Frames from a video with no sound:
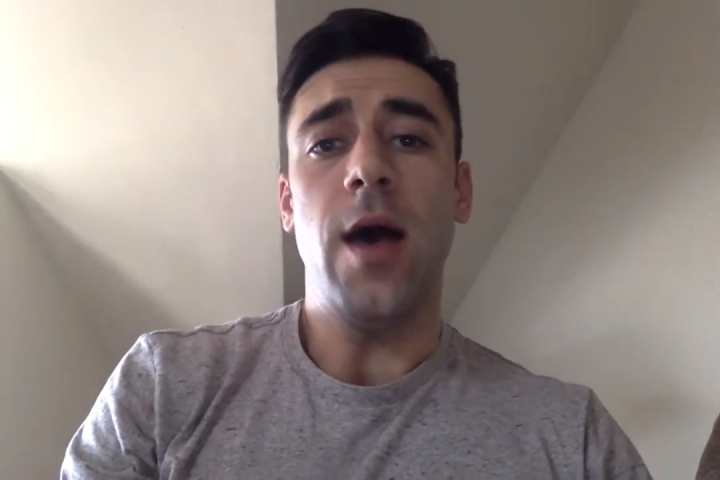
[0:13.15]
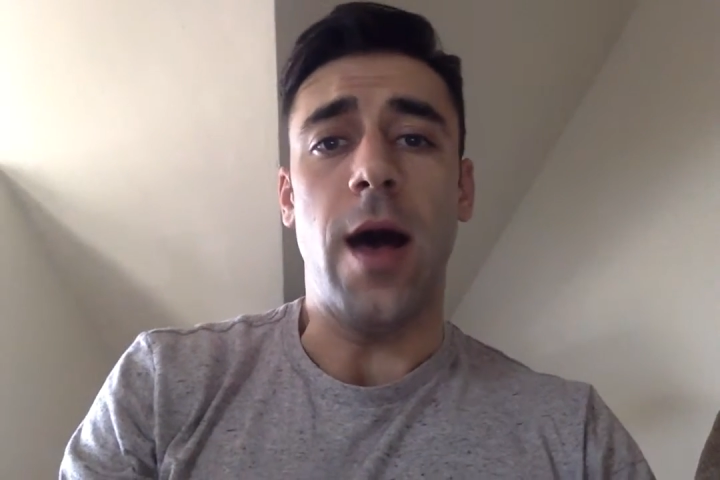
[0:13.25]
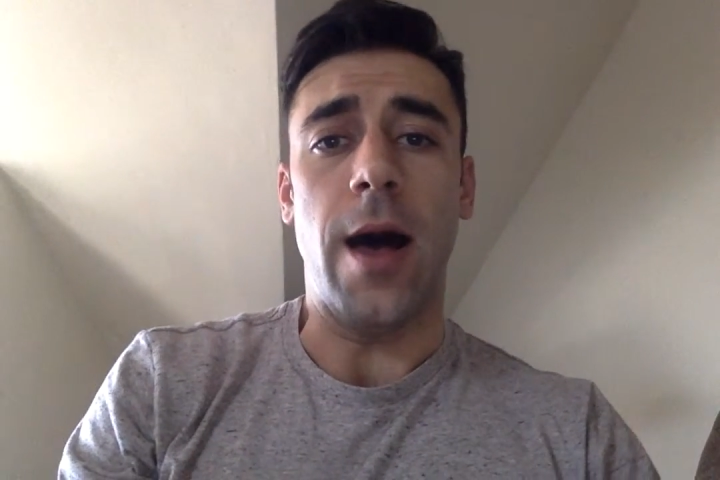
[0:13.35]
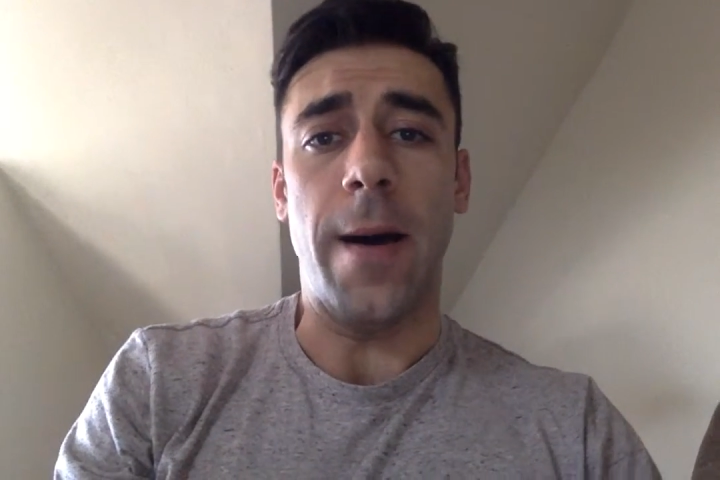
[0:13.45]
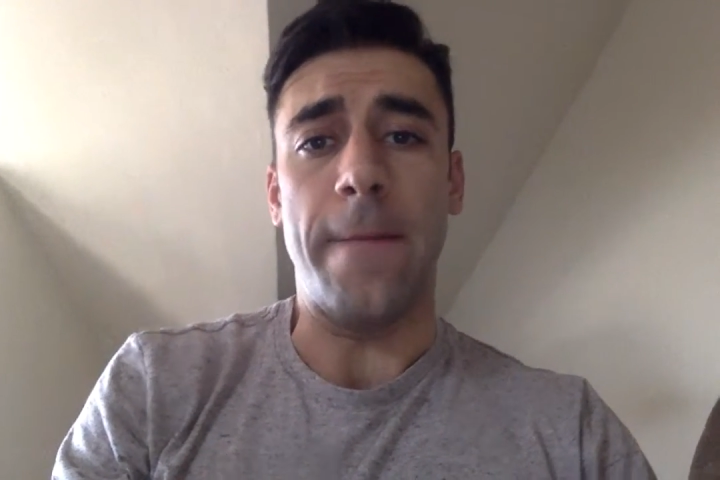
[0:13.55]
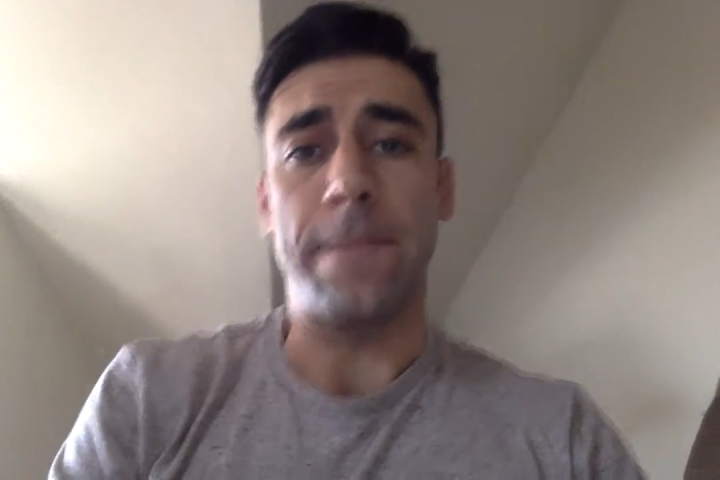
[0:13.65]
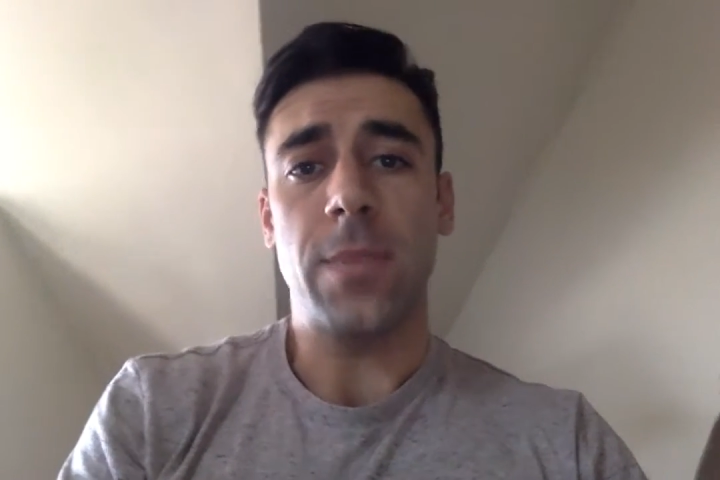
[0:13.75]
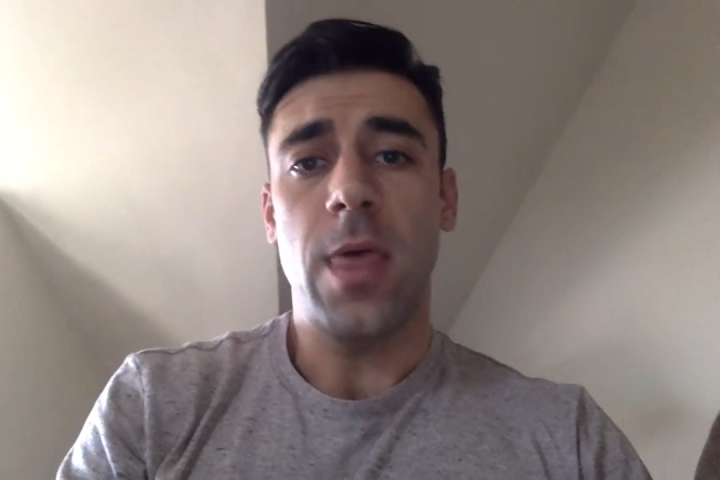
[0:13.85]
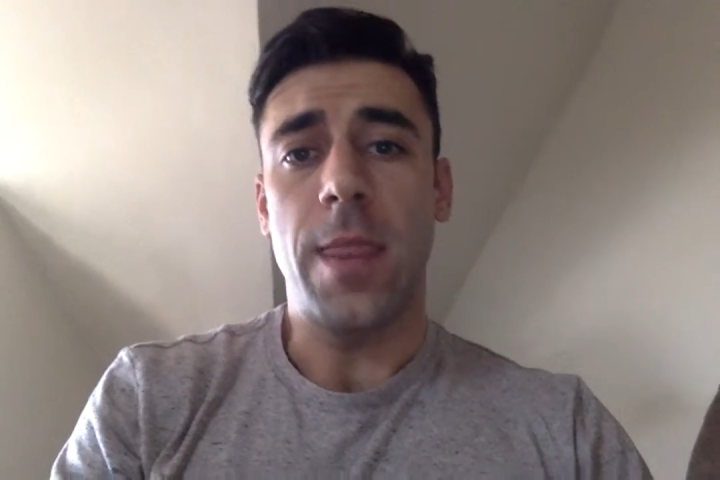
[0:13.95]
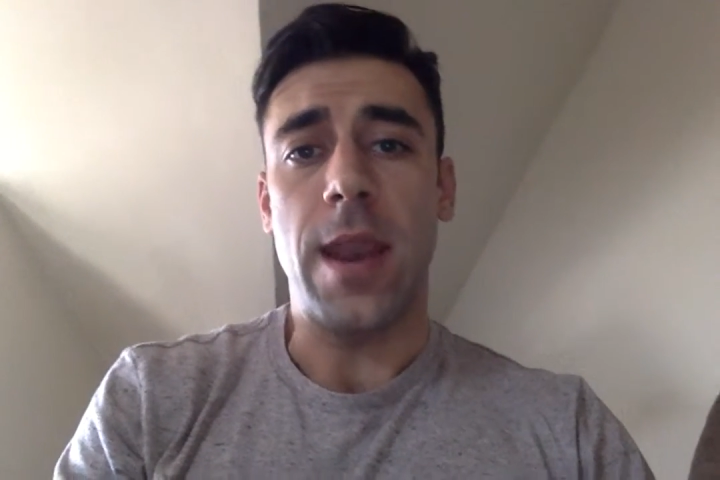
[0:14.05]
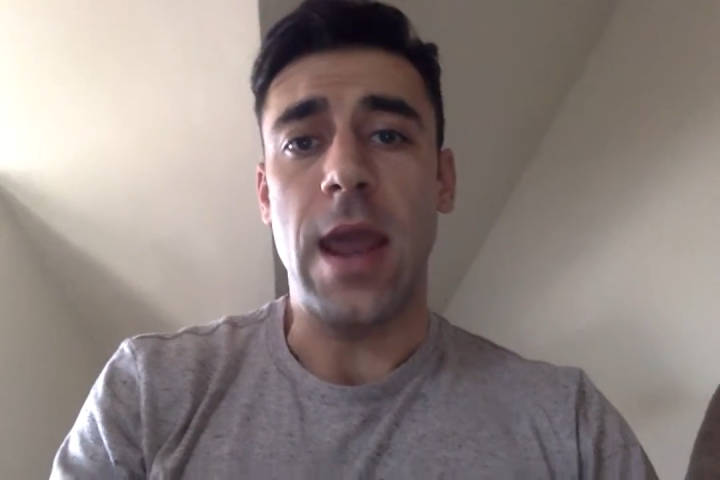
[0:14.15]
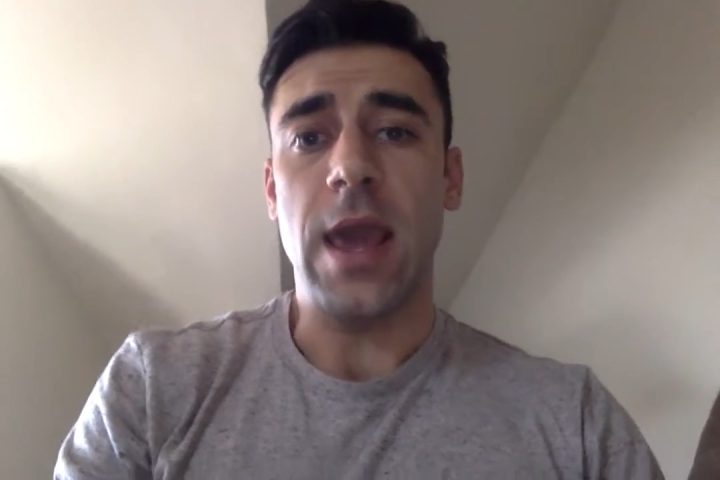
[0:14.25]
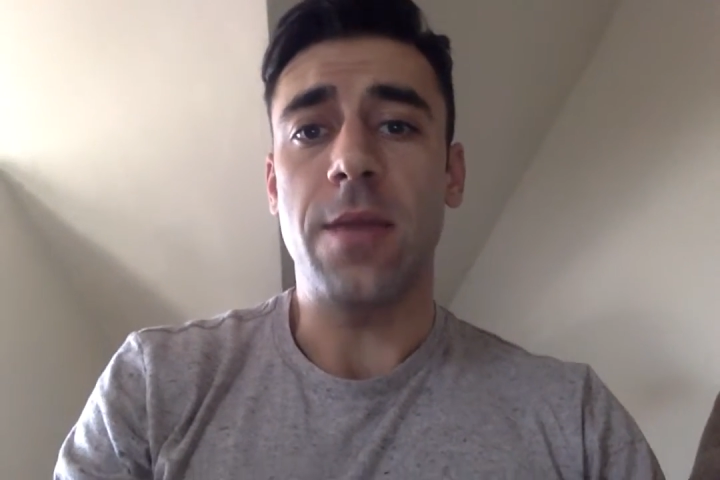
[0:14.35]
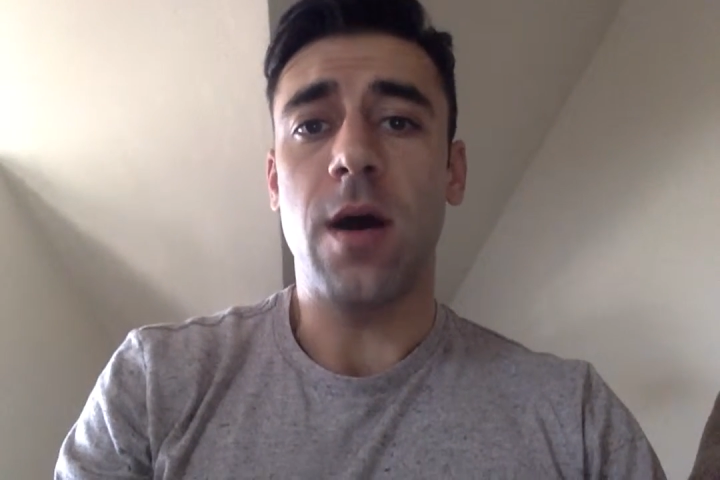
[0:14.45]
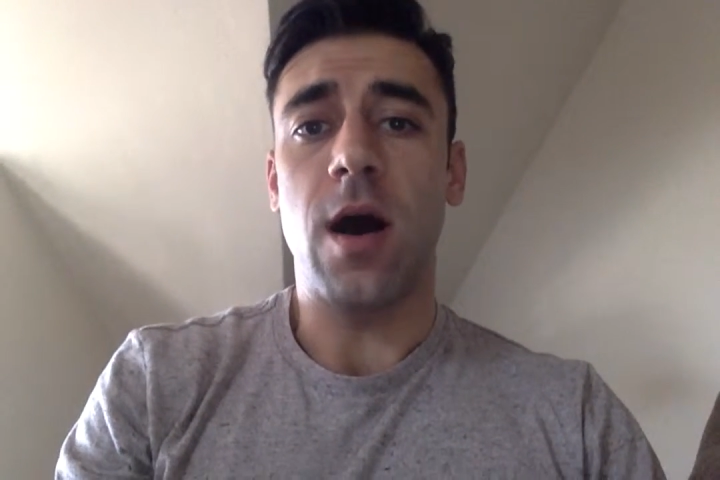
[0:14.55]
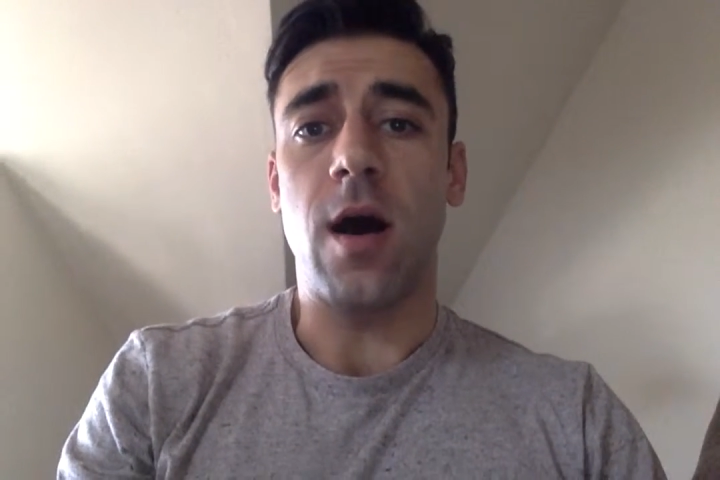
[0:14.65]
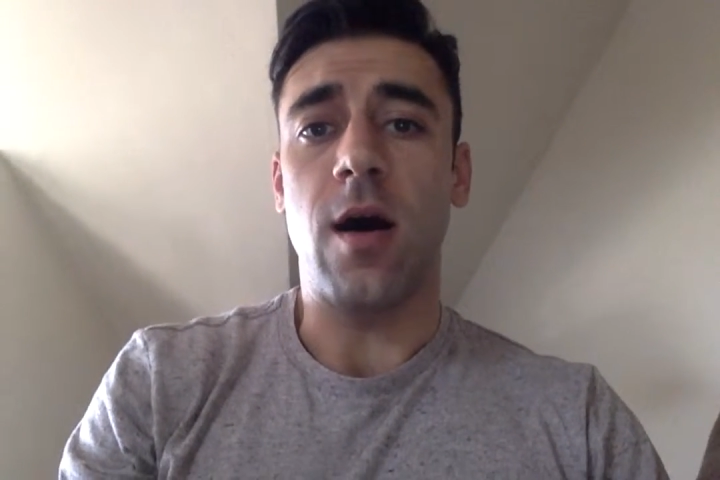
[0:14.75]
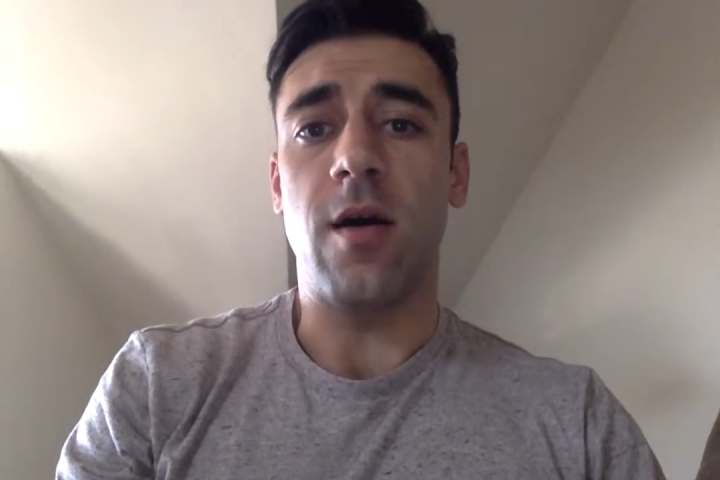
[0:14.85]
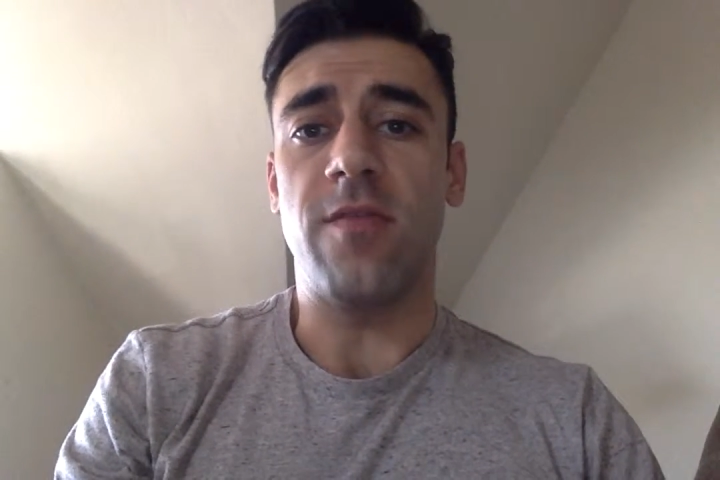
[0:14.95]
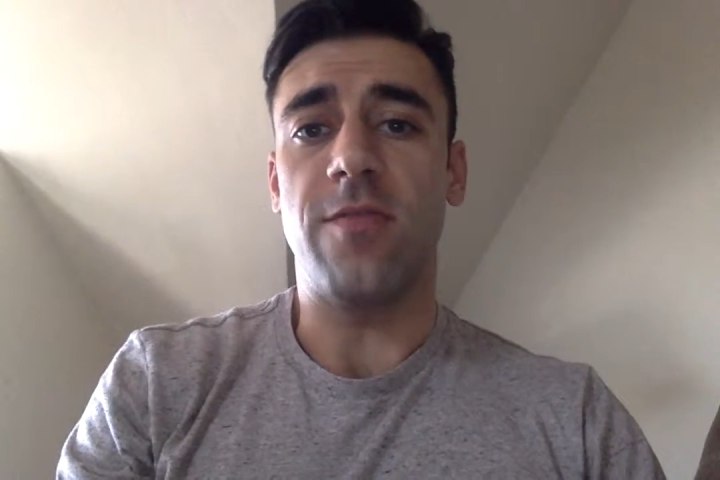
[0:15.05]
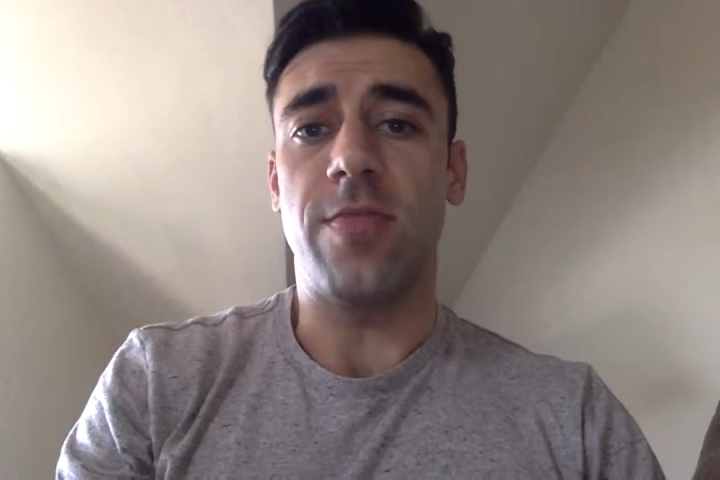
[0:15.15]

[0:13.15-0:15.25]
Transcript: Um, the name of